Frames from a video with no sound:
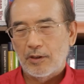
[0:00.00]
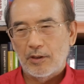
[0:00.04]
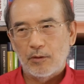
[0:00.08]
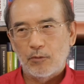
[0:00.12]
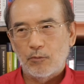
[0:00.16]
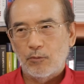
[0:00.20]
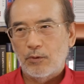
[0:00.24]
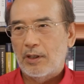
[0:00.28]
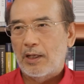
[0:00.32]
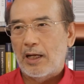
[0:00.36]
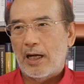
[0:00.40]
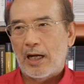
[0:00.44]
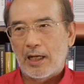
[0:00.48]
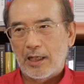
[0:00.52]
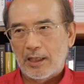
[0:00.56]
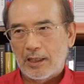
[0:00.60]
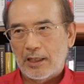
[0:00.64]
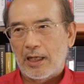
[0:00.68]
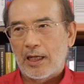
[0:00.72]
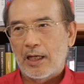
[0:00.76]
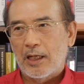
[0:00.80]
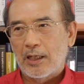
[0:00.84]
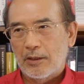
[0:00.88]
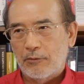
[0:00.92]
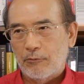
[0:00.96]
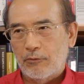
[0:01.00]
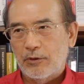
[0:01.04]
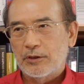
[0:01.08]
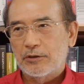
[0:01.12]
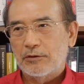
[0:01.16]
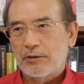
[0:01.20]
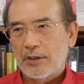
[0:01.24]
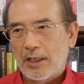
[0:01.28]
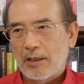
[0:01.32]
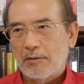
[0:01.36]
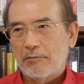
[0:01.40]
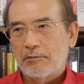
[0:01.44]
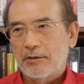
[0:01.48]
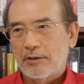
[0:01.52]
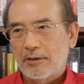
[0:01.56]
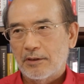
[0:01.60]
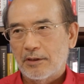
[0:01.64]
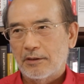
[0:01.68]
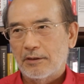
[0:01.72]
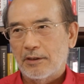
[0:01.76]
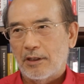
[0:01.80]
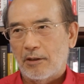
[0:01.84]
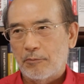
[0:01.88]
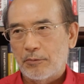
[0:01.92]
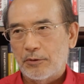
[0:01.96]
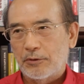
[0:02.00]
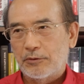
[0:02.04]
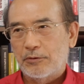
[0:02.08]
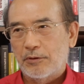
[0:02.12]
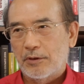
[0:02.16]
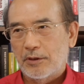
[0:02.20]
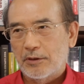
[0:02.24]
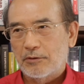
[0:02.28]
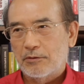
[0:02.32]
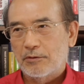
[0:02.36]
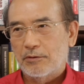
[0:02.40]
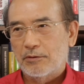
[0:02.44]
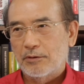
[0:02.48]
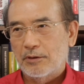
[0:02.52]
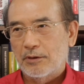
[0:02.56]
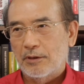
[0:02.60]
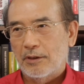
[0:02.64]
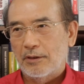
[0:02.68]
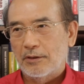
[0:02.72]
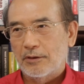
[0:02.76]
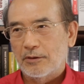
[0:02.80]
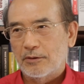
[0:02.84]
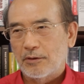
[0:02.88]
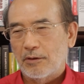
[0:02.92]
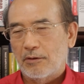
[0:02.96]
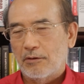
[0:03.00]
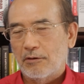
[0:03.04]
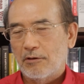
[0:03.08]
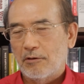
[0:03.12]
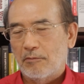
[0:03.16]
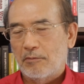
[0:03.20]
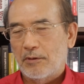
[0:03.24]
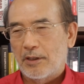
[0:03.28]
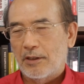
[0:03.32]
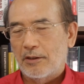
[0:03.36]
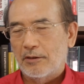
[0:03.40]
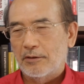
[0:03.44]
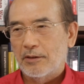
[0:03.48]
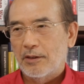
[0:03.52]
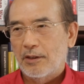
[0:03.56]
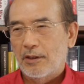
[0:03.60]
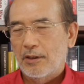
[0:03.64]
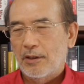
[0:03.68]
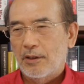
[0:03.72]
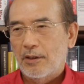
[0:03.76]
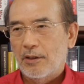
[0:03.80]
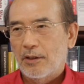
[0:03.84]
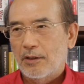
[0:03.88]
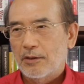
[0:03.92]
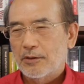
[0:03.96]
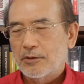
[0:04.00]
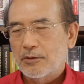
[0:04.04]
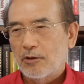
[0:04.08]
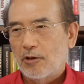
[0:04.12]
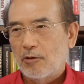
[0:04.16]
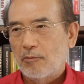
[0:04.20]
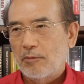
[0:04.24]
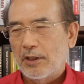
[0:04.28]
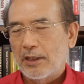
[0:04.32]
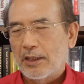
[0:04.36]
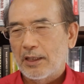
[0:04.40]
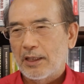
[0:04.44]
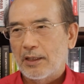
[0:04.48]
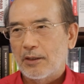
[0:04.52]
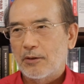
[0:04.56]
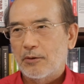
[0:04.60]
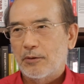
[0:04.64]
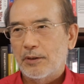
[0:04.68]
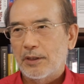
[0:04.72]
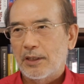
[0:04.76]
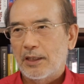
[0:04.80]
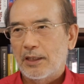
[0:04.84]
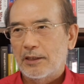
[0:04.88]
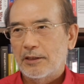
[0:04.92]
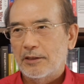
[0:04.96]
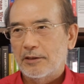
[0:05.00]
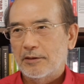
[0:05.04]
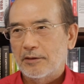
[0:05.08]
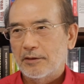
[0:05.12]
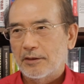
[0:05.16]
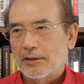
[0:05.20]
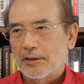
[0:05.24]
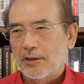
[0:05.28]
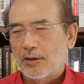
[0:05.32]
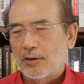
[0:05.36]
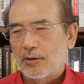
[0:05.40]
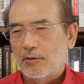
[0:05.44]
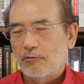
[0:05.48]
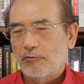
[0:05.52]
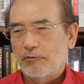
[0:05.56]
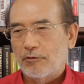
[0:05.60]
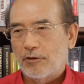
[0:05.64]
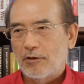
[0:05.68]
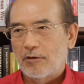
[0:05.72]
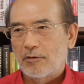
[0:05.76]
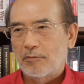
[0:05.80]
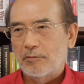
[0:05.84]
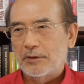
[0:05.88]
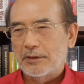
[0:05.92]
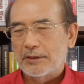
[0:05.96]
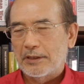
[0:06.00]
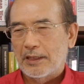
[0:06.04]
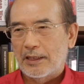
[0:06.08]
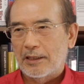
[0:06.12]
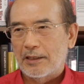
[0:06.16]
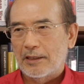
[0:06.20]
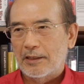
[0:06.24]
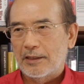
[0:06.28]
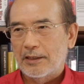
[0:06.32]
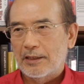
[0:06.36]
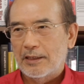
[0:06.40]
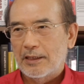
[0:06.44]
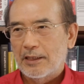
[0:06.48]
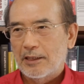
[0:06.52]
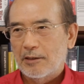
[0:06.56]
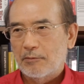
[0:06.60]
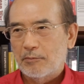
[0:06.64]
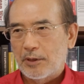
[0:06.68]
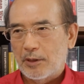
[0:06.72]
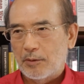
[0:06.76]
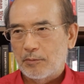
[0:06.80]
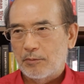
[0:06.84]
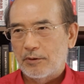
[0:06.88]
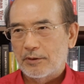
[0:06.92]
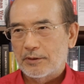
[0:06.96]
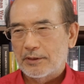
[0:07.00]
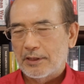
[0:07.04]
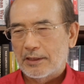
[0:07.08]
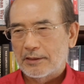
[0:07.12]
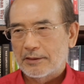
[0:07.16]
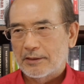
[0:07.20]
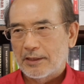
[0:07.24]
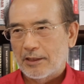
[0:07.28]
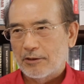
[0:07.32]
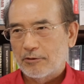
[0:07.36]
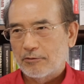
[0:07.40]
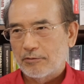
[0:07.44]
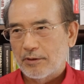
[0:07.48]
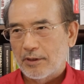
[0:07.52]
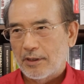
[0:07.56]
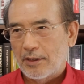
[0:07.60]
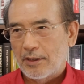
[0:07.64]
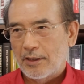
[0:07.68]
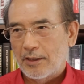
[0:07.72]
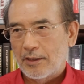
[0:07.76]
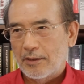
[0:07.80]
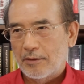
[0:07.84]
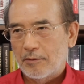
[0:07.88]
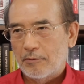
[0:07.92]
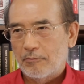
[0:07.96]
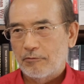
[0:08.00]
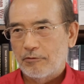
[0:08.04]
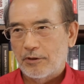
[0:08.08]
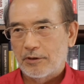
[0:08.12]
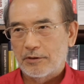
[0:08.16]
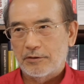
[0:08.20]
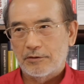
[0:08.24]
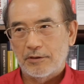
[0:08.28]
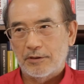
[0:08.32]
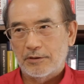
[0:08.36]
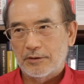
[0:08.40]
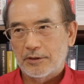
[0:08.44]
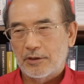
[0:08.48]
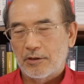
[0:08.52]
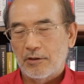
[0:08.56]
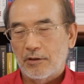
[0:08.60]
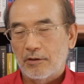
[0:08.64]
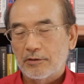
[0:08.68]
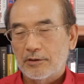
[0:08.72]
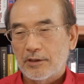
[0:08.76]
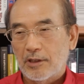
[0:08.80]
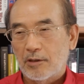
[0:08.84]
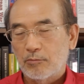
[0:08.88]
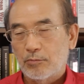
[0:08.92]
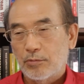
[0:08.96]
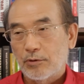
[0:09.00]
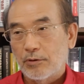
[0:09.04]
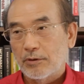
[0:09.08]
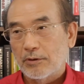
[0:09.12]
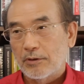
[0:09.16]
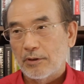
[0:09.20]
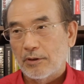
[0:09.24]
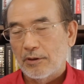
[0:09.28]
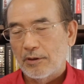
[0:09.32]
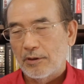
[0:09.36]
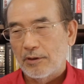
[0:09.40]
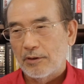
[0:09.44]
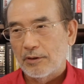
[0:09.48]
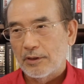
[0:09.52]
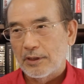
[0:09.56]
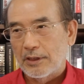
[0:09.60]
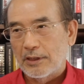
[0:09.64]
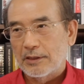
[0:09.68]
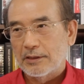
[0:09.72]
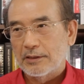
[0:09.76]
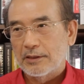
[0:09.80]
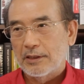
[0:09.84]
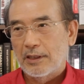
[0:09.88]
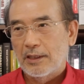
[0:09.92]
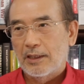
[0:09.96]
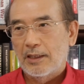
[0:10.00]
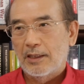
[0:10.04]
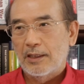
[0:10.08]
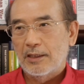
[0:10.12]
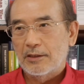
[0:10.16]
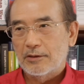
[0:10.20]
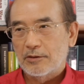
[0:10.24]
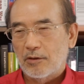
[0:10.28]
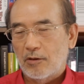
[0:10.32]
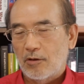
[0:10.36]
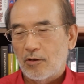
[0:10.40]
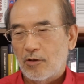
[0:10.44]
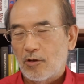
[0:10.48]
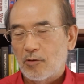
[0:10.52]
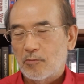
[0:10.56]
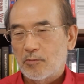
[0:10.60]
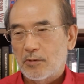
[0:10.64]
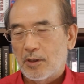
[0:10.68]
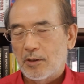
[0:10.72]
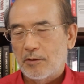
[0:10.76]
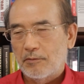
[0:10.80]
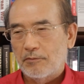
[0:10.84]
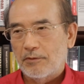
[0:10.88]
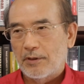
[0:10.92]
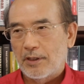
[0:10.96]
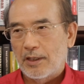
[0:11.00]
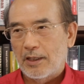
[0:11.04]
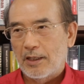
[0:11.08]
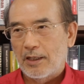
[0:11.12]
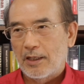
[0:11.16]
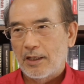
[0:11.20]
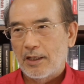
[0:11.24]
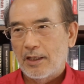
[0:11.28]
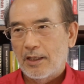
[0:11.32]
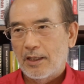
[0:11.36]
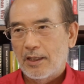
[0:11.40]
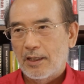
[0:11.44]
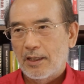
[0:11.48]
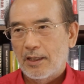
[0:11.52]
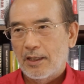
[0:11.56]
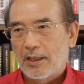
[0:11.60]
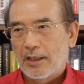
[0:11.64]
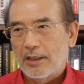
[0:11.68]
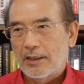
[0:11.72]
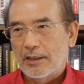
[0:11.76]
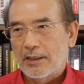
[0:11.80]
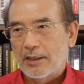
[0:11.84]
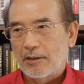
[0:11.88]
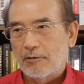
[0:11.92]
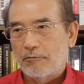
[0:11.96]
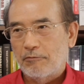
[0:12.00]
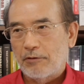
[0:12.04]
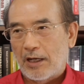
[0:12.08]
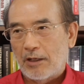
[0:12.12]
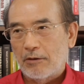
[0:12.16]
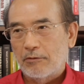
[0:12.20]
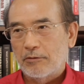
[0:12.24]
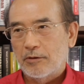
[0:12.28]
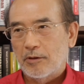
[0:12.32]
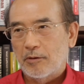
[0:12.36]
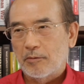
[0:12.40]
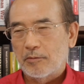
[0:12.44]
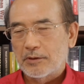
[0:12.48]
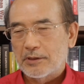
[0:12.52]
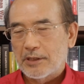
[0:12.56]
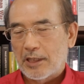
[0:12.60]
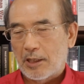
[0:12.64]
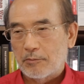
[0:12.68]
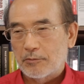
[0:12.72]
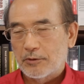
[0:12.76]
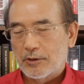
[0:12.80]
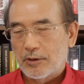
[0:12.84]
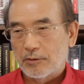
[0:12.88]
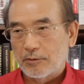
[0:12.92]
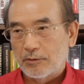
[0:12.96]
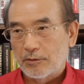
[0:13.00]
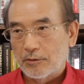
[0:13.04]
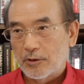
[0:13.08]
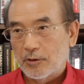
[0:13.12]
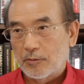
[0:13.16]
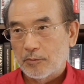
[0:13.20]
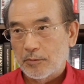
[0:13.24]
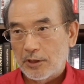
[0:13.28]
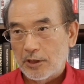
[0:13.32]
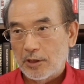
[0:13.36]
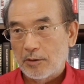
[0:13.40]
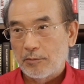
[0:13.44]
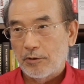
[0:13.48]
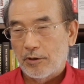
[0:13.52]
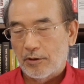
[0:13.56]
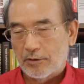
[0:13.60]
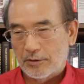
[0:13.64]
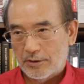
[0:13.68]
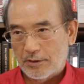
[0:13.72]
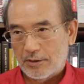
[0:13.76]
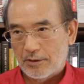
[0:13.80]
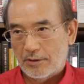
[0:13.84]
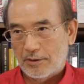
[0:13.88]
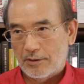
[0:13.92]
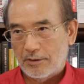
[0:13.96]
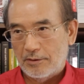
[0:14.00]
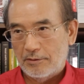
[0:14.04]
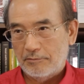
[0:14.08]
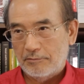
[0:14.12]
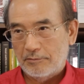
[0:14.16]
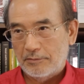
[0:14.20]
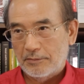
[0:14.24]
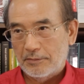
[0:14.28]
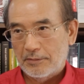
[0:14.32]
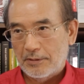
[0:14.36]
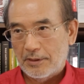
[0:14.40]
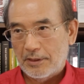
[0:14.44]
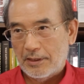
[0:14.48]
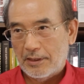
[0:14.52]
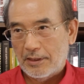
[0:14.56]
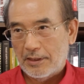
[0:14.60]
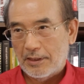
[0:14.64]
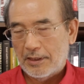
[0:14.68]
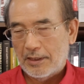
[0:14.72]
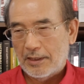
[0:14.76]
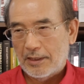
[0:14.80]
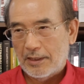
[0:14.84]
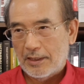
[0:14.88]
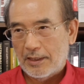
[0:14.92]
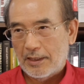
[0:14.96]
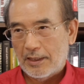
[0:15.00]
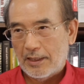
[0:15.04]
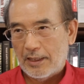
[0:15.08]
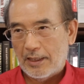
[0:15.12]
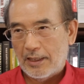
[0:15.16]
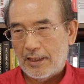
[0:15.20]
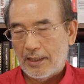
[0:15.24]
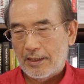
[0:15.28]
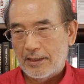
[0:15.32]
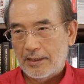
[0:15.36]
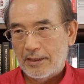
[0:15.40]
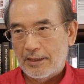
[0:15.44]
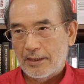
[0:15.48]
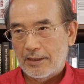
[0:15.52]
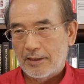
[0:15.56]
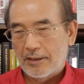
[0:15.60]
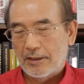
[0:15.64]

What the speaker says: well, I wish to have the opportunity to talk about so many Korean forms and peoples, etc. For instance, Gyeongsang-Buk-do is the home of the founder of Samsung Group, Lee Byung-chul, and